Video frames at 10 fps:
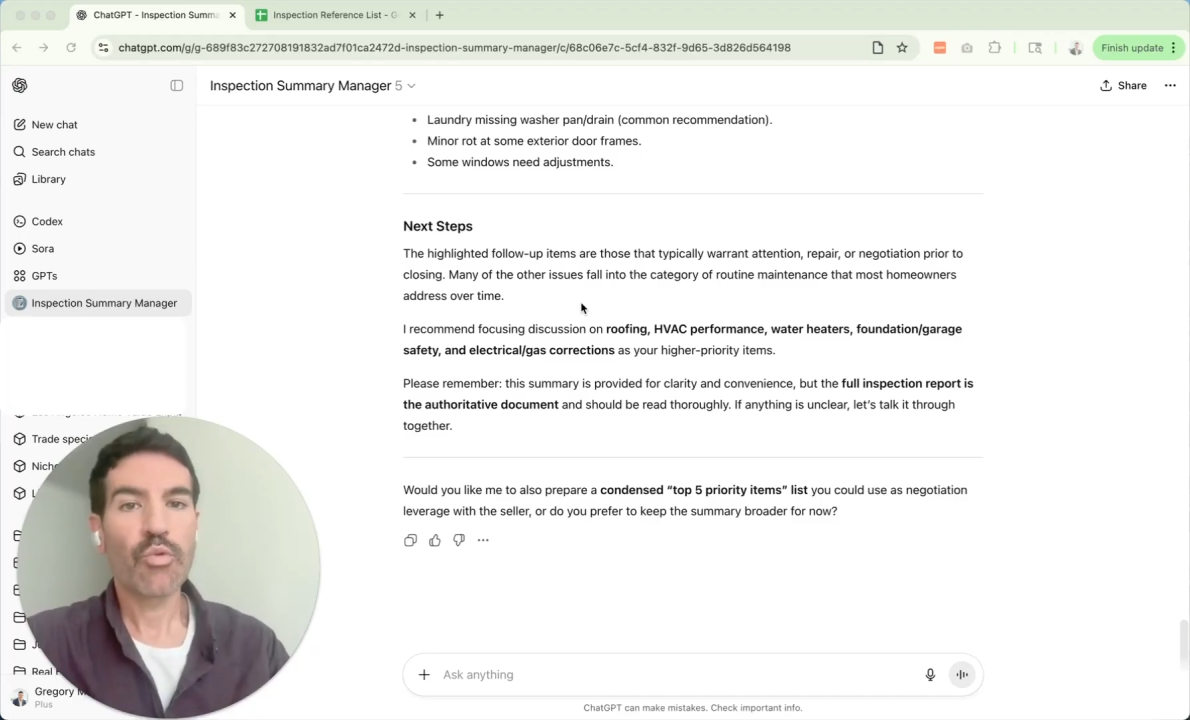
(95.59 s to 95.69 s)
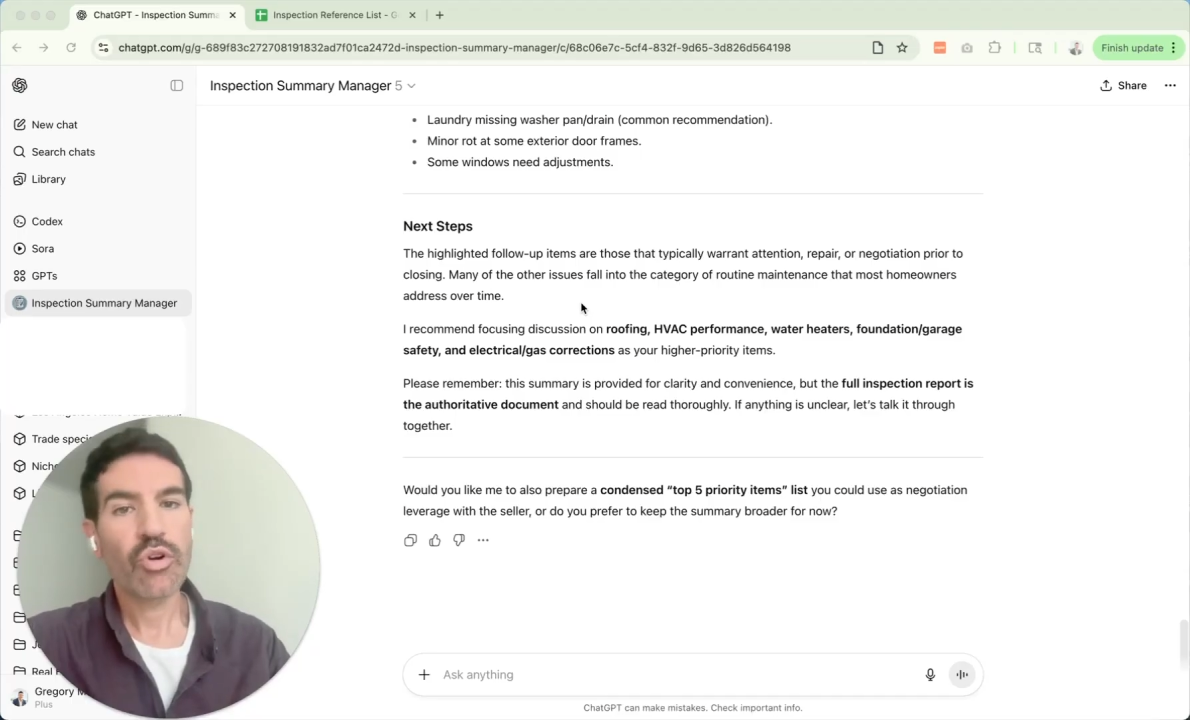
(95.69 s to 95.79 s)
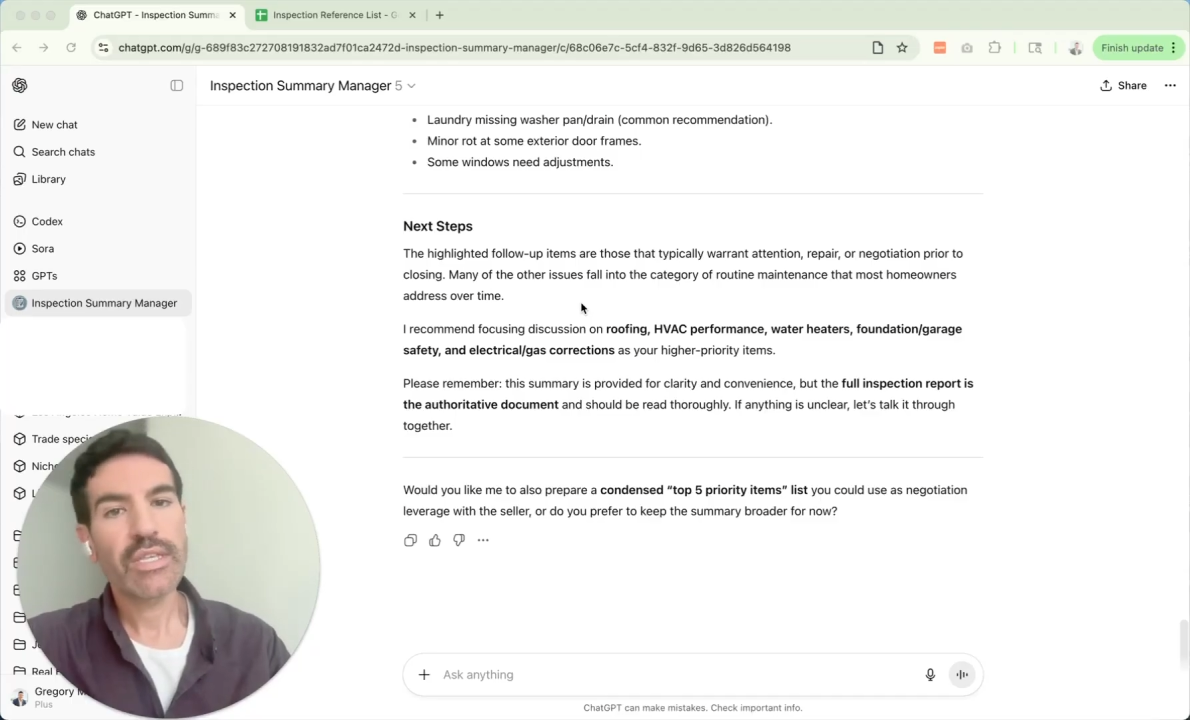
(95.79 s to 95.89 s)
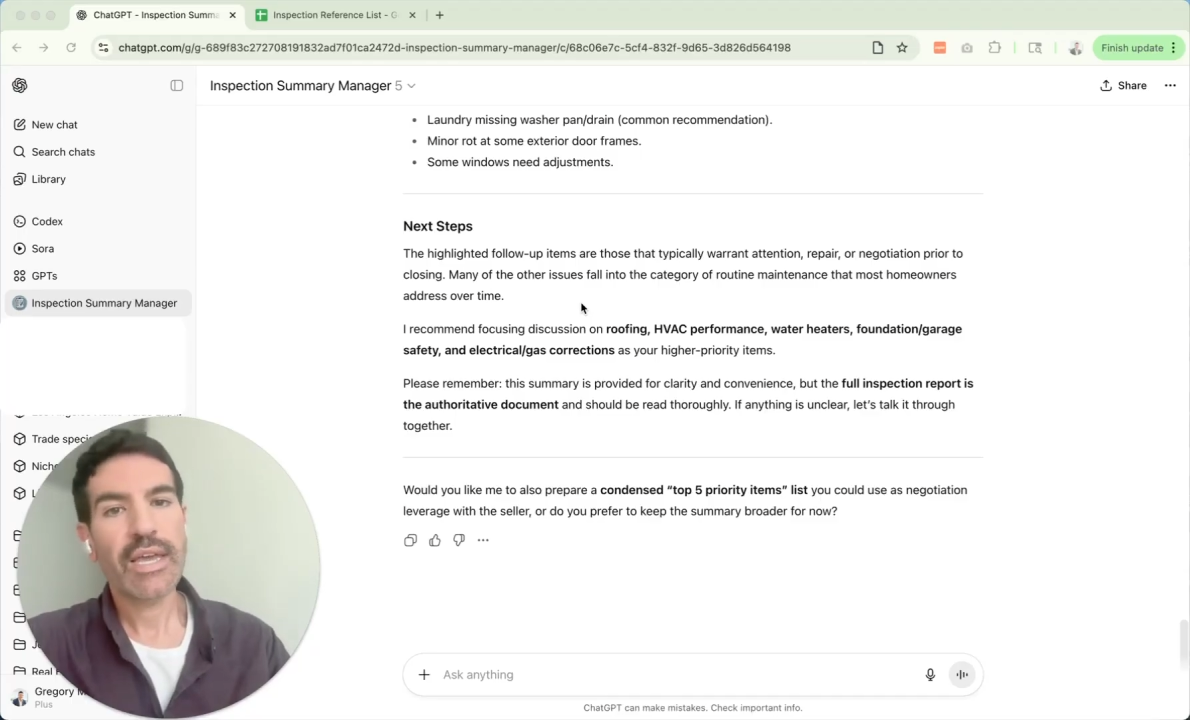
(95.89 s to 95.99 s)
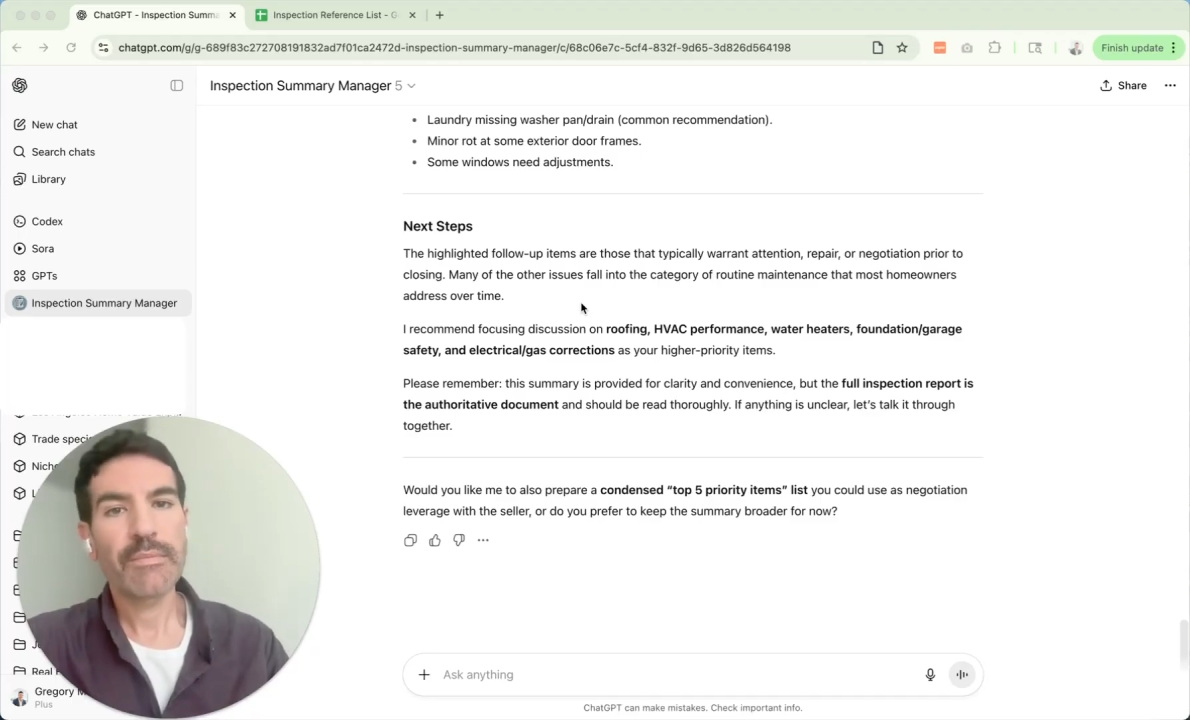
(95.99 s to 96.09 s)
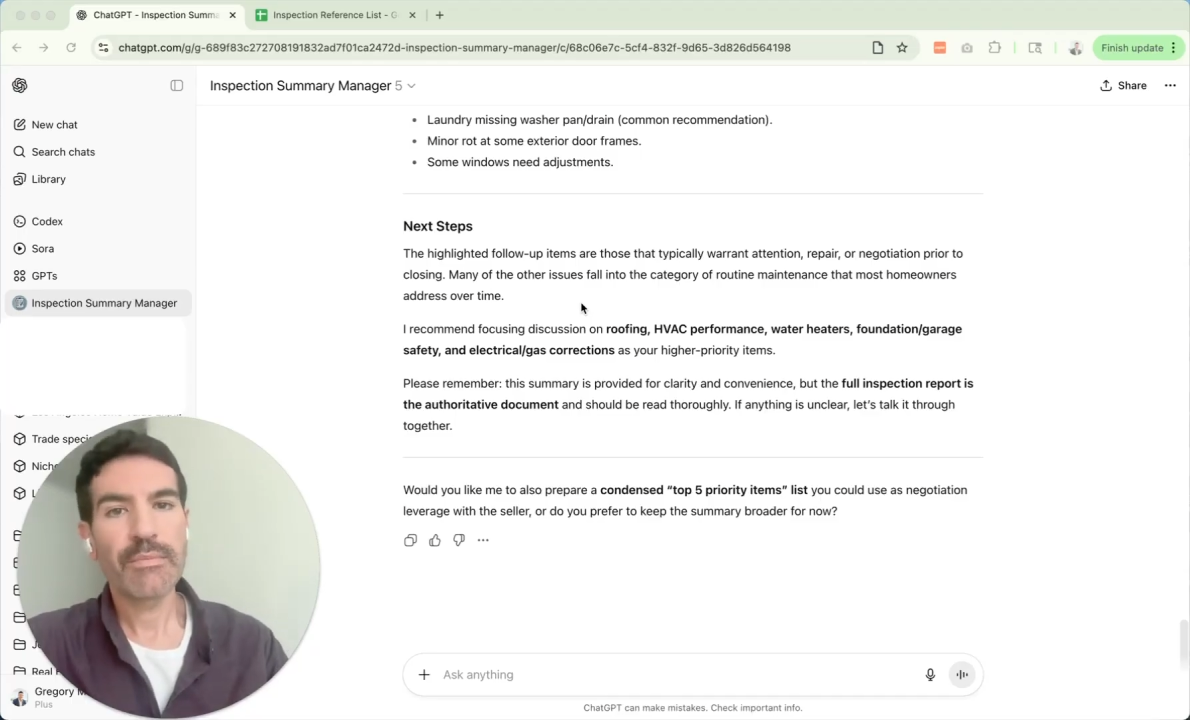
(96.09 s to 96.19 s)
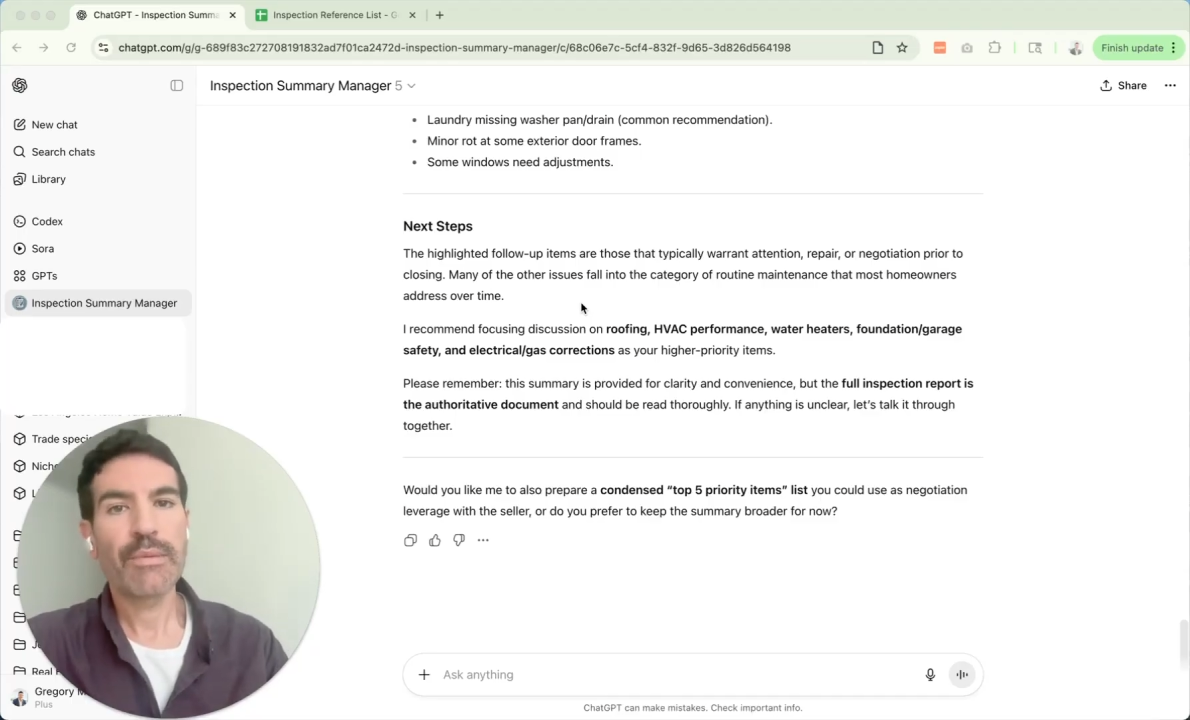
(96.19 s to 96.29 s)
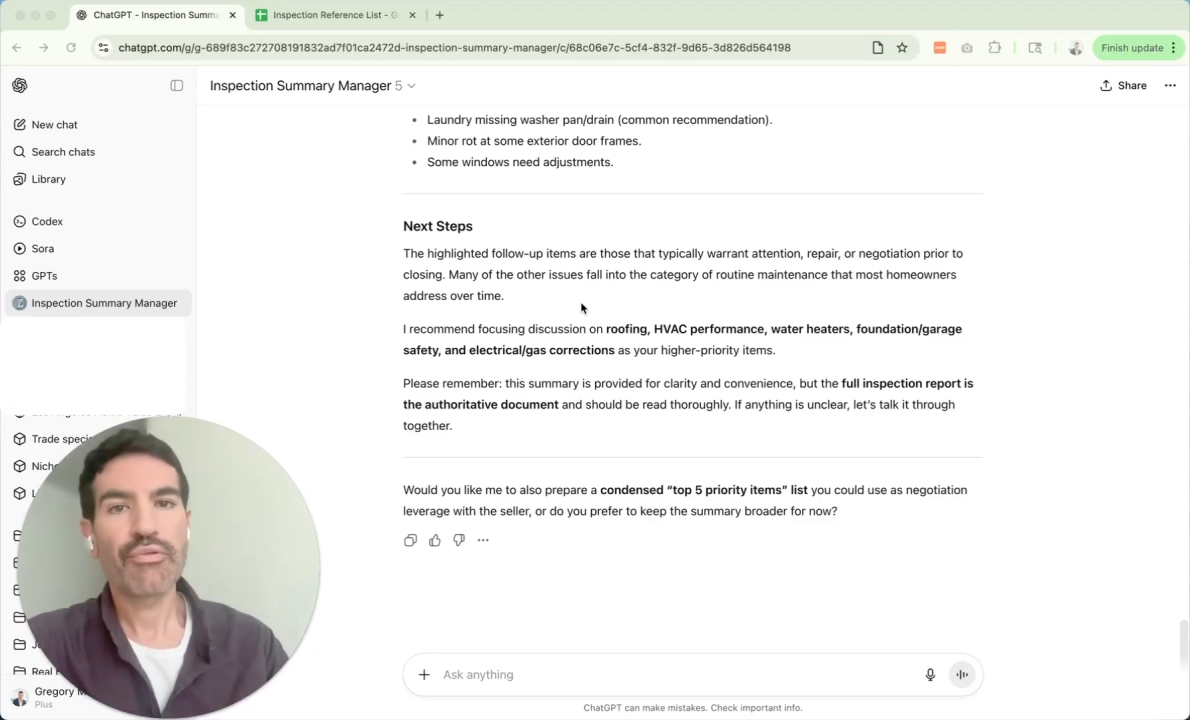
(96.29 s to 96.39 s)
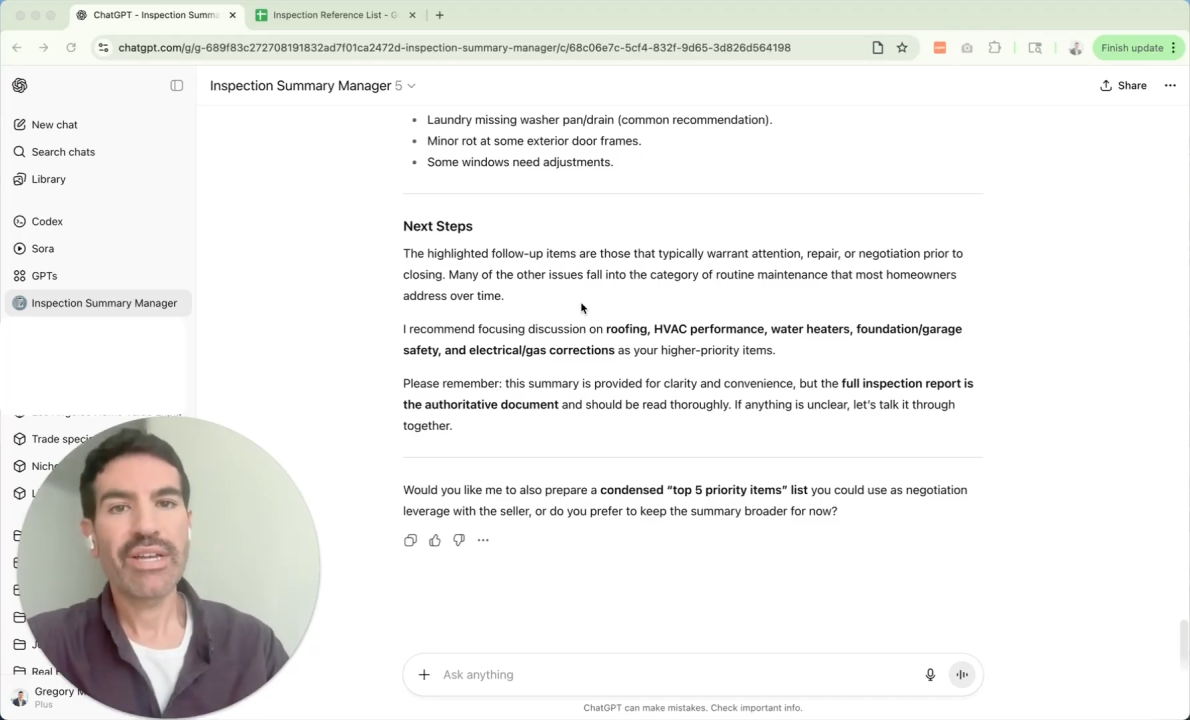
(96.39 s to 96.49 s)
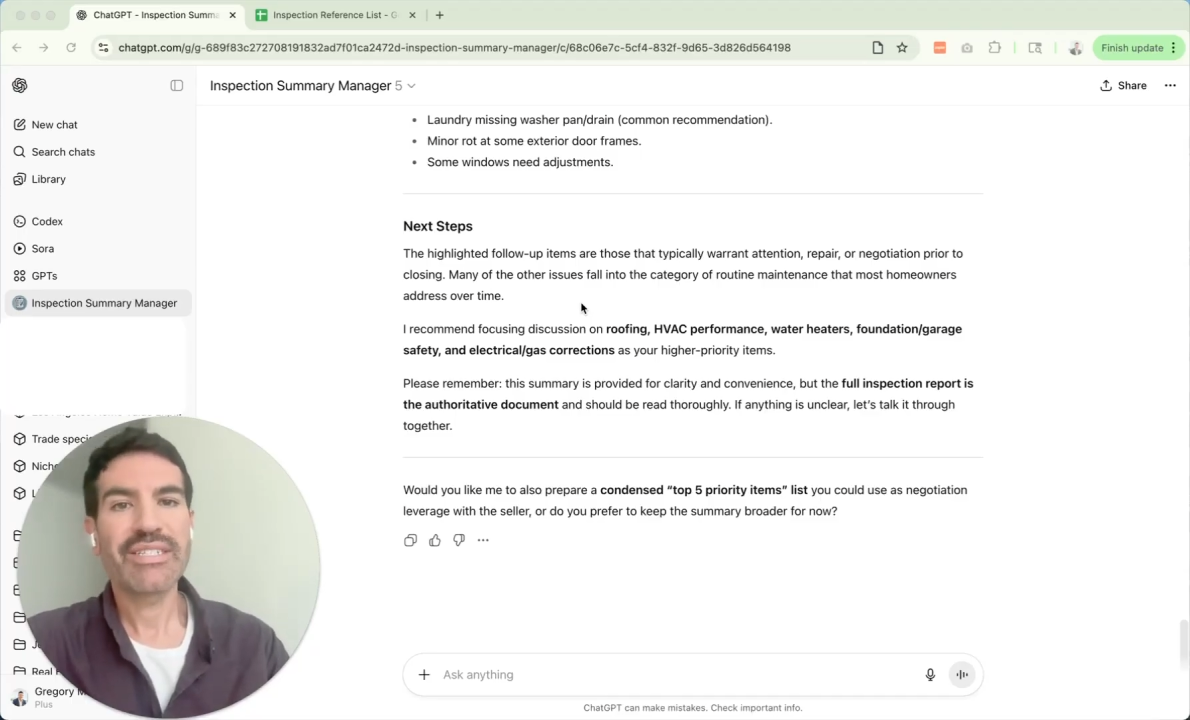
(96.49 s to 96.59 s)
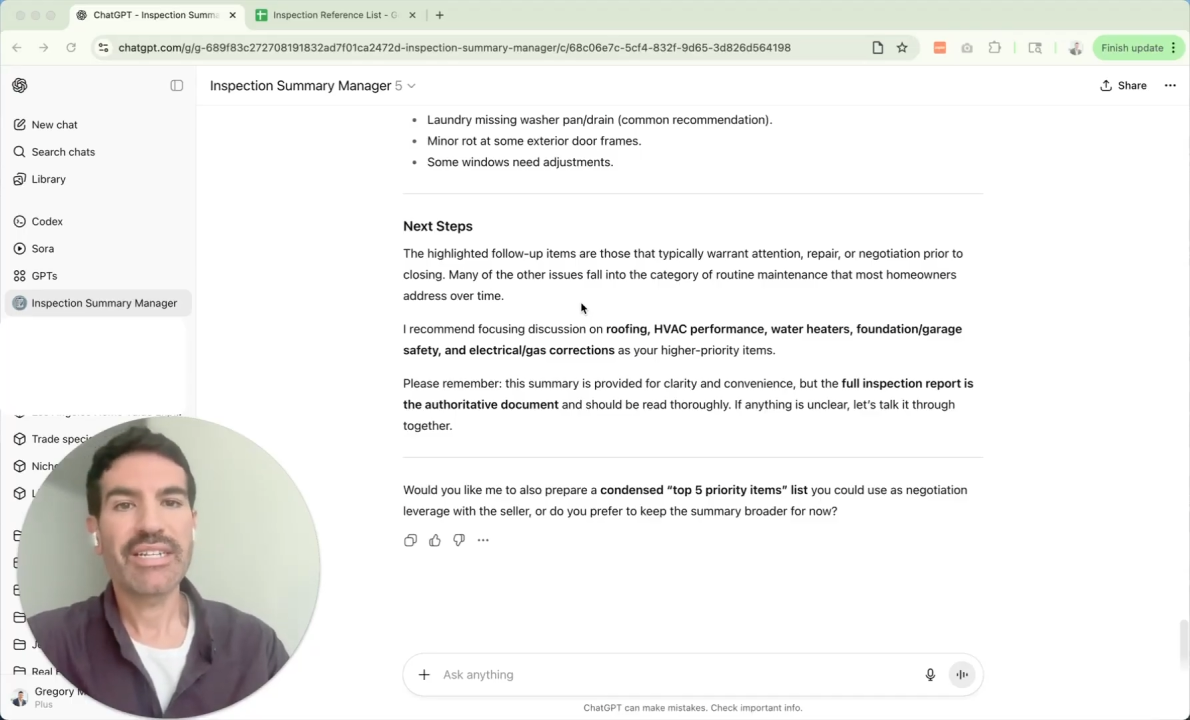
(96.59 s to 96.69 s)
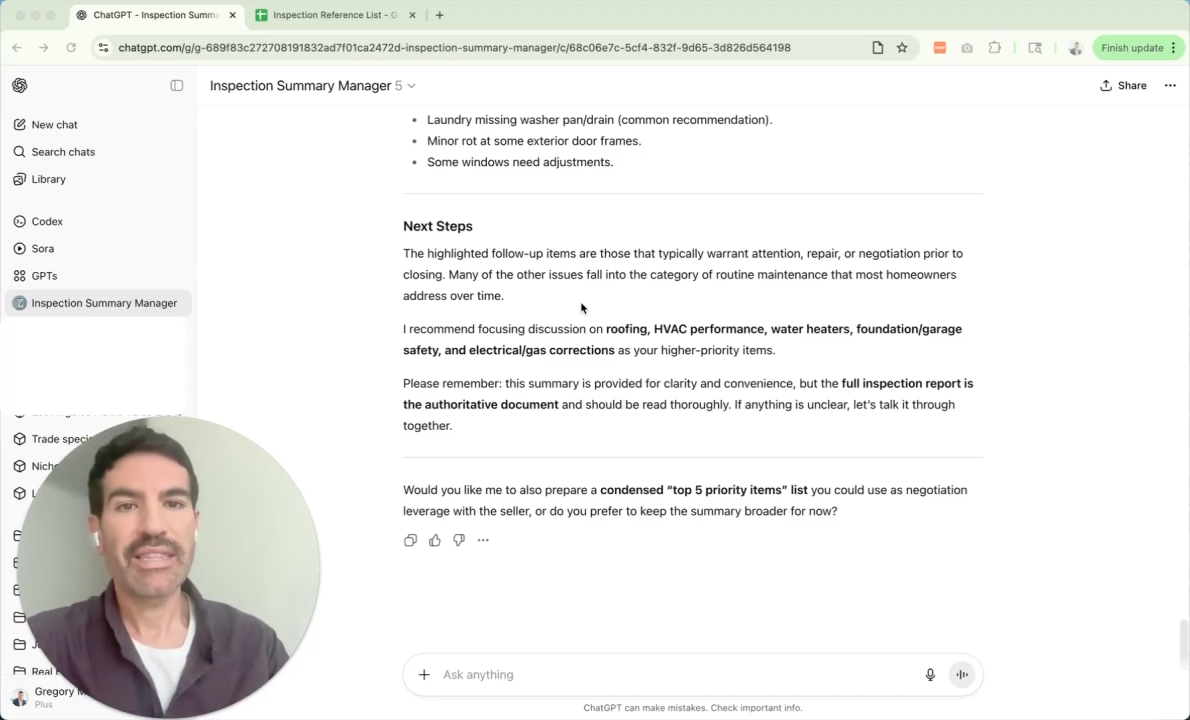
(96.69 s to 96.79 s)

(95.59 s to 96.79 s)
more time to be present